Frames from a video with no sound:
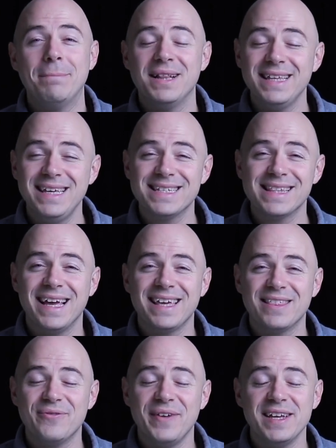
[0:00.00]
Please
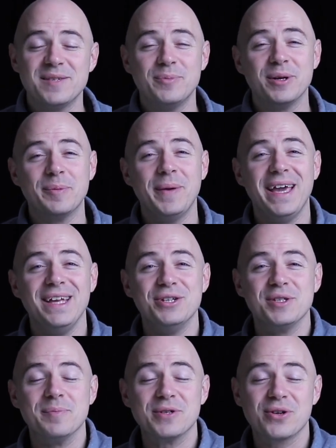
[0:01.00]
like the Facebook
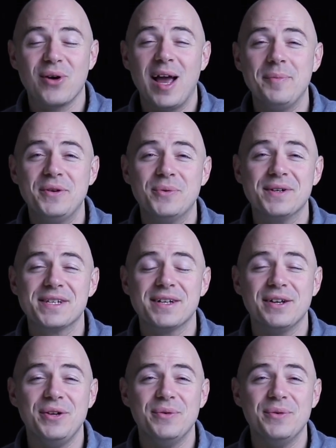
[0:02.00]
page, subscribe to us on